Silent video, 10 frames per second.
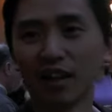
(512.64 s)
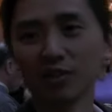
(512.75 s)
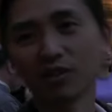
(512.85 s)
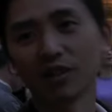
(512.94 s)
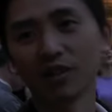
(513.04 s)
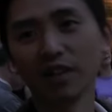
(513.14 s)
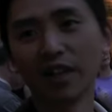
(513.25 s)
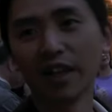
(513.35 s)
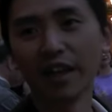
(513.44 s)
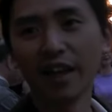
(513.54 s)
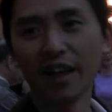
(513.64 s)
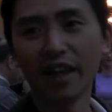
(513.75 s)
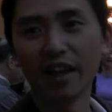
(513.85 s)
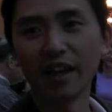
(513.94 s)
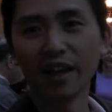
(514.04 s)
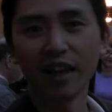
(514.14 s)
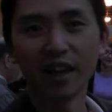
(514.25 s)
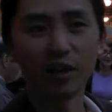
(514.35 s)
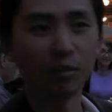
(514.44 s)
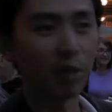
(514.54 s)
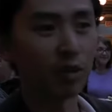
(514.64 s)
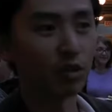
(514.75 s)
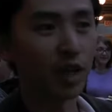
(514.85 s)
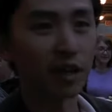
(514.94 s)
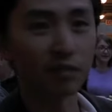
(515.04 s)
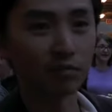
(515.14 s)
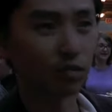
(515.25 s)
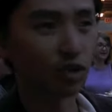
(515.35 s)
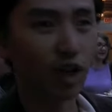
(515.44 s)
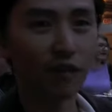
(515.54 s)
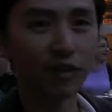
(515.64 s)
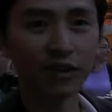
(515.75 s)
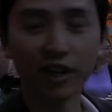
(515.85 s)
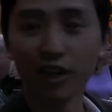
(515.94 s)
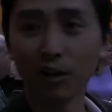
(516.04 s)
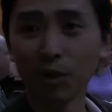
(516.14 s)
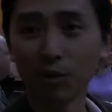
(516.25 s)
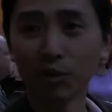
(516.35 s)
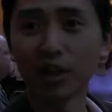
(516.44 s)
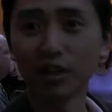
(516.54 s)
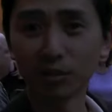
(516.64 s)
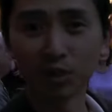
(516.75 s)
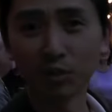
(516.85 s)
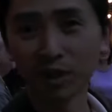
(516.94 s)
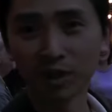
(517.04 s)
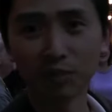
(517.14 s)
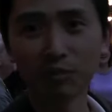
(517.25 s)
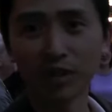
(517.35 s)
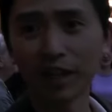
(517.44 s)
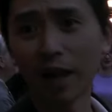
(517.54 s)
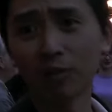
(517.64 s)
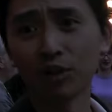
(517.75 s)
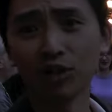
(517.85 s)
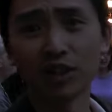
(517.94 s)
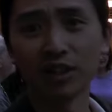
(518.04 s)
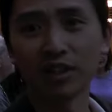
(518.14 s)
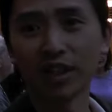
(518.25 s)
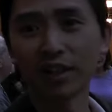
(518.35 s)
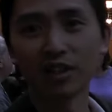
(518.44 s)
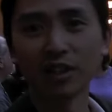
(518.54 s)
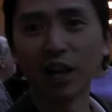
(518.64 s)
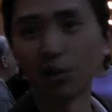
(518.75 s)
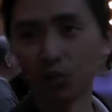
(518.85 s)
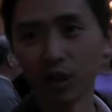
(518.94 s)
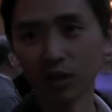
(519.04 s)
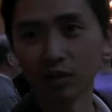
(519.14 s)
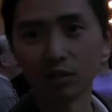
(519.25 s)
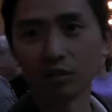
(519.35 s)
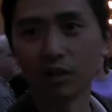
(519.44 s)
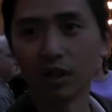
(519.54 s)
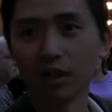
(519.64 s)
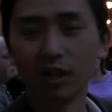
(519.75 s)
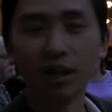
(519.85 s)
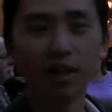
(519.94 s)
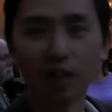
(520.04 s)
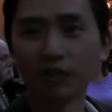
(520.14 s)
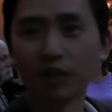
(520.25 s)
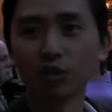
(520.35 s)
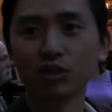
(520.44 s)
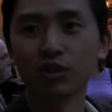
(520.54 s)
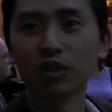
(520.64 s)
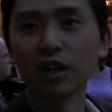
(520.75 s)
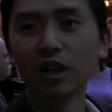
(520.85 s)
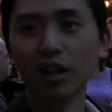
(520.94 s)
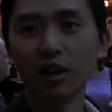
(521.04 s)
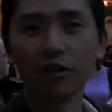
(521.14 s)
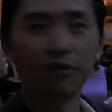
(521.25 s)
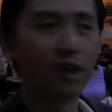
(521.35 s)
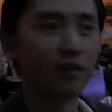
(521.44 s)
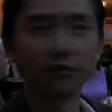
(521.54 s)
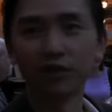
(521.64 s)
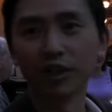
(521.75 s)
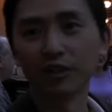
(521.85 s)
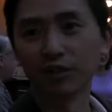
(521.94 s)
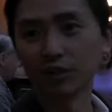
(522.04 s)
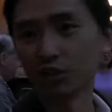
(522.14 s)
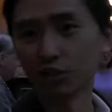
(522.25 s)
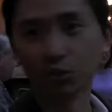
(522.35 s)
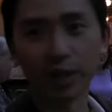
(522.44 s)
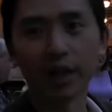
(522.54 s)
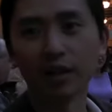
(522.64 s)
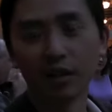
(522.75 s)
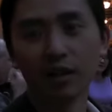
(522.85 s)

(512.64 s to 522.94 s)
user, and maybe you can start from there. Maybe we can implement in-app purchase. That's another way to convert users from free version to paid.